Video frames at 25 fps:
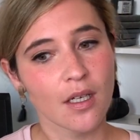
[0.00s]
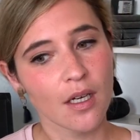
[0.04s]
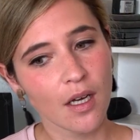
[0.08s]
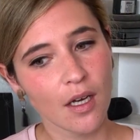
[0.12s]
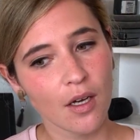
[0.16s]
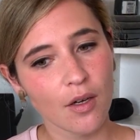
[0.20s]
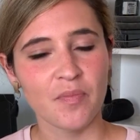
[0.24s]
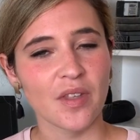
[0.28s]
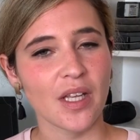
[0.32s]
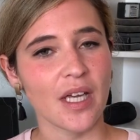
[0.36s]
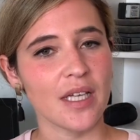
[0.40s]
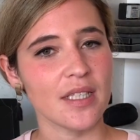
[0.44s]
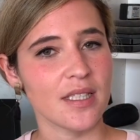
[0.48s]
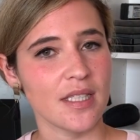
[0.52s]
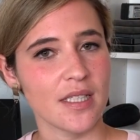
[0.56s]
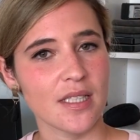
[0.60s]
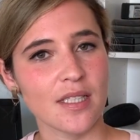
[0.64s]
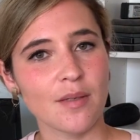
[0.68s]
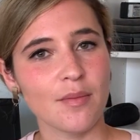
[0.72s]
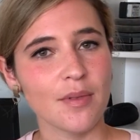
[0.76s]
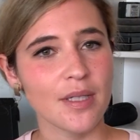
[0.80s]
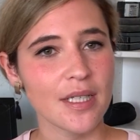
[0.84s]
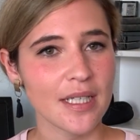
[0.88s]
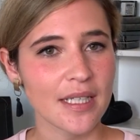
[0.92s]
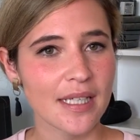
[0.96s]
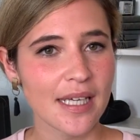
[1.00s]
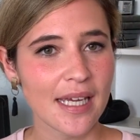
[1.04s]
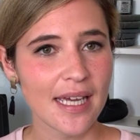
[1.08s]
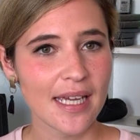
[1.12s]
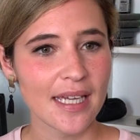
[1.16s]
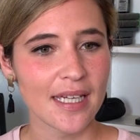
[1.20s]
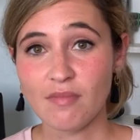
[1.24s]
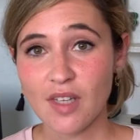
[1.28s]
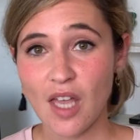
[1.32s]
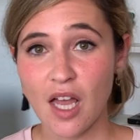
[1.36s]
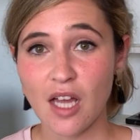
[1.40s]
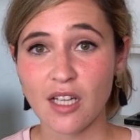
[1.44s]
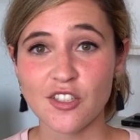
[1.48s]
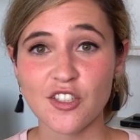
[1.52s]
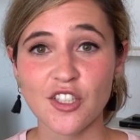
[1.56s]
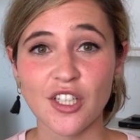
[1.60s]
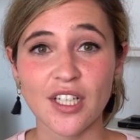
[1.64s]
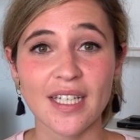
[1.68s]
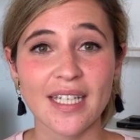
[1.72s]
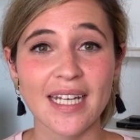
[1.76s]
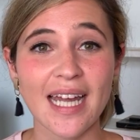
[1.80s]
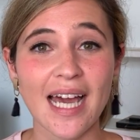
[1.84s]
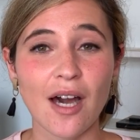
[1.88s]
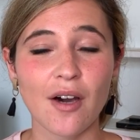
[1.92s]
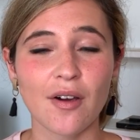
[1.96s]
oh, I see somebody engaged, I'll check
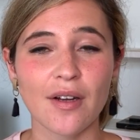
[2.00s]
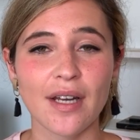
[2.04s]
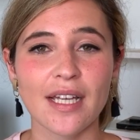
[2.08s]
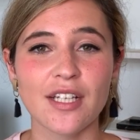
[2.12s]
it out.